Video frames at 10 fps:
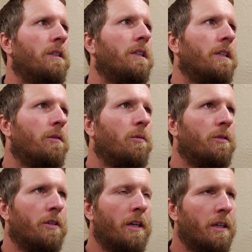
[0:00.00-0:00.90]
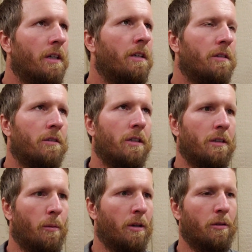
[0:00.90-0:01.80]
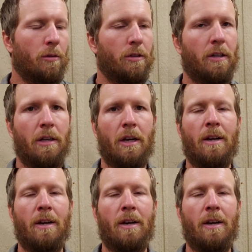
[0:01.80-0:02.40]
like it was saying, is, like my notes were saying,